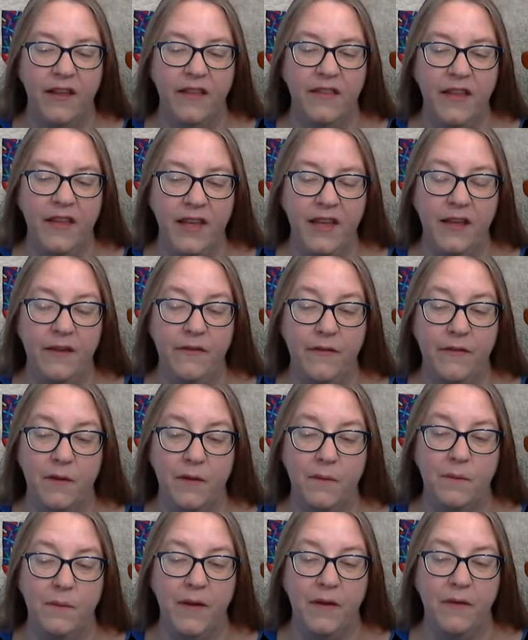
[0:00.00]
The
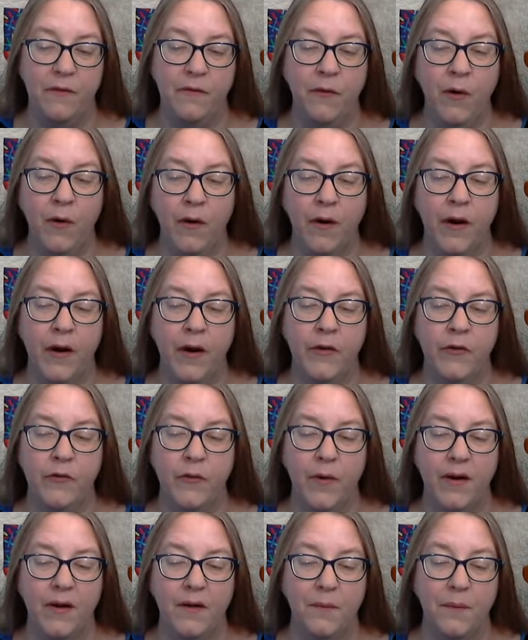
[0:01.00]
evening before,
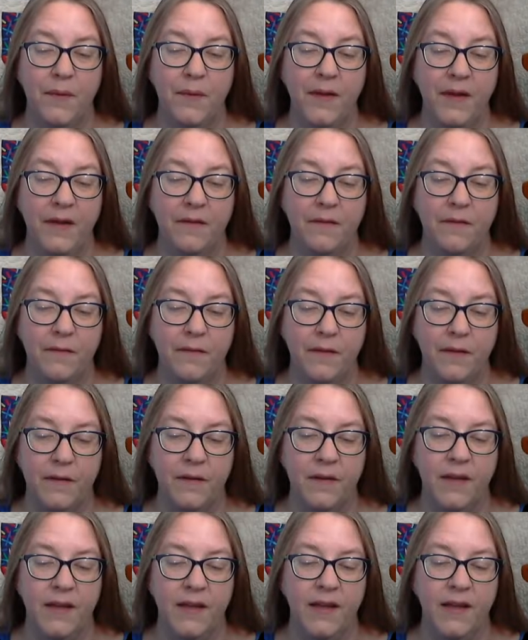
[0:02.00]
drunk
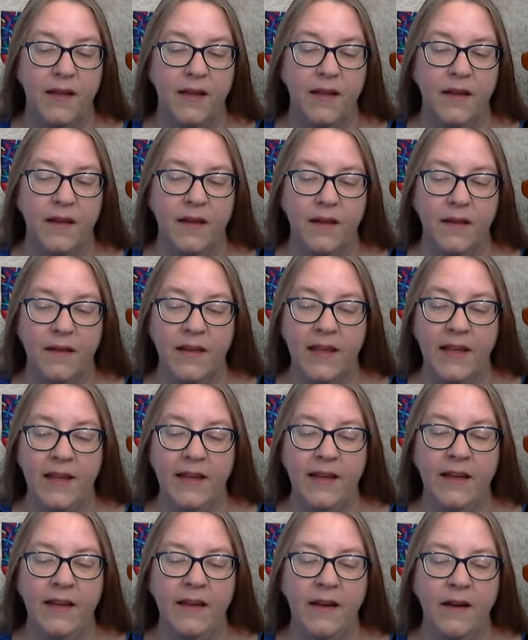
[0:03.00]

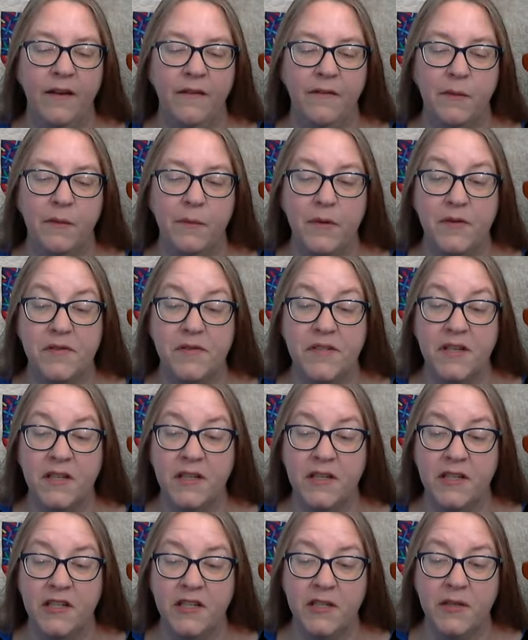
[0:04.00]
plentifully of the most
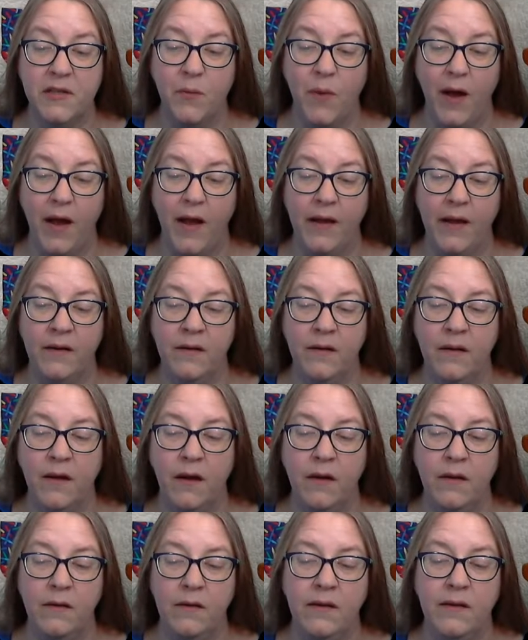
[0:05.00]
delicious wine
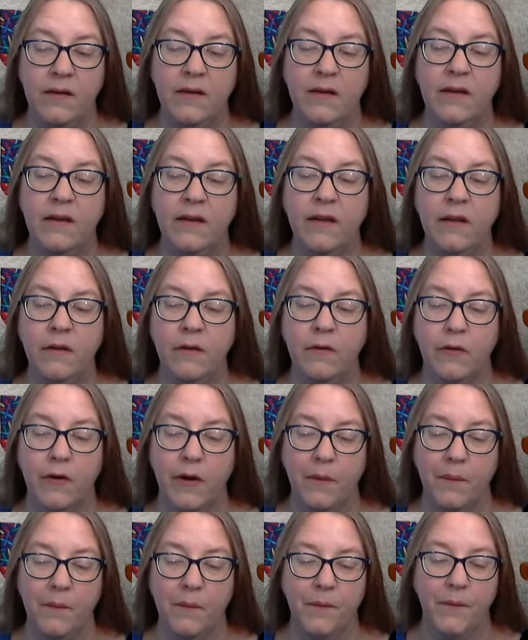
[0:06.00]
called
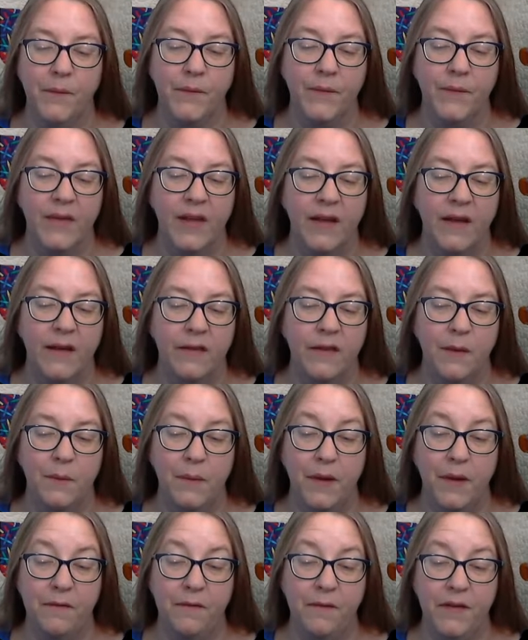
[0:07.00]
Gilgrim. The
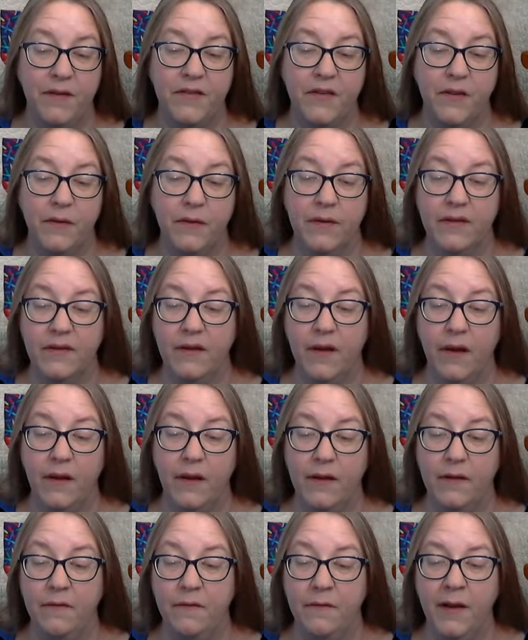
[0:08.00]
Belfescuans
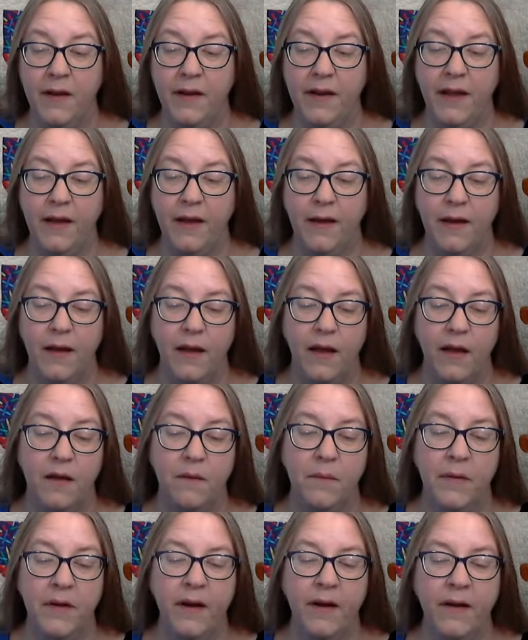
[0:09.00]
call it Flunec
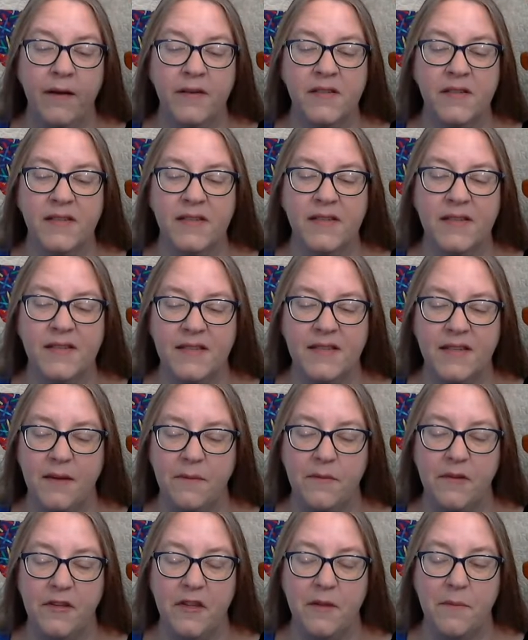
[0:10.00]
but ours is
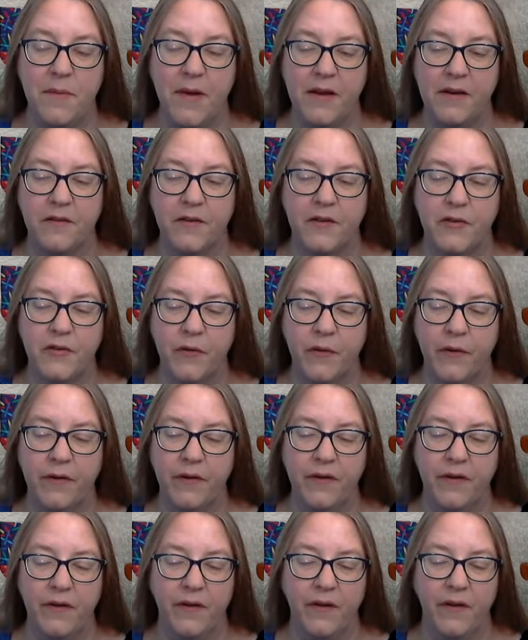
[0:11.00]
esteemed the better
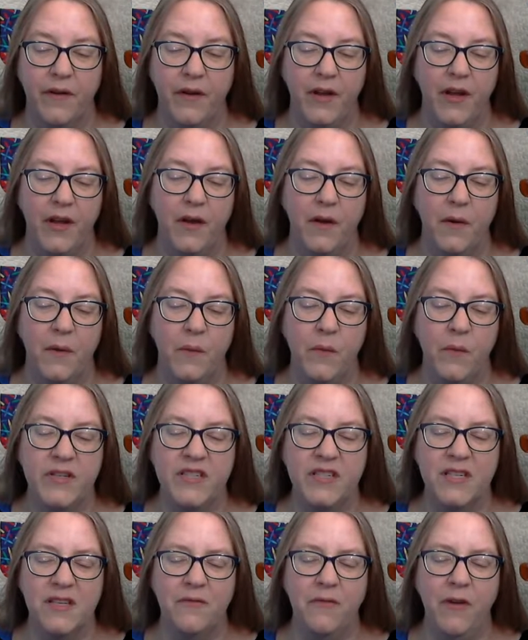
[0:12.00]
sort, which
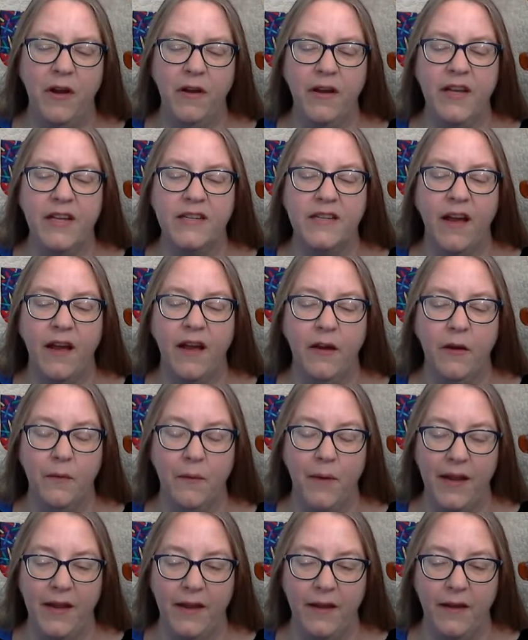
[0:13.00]
is very
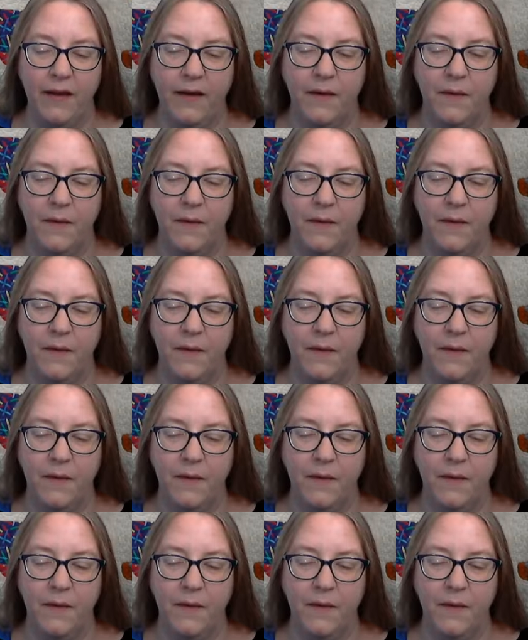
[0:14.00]
diuretic.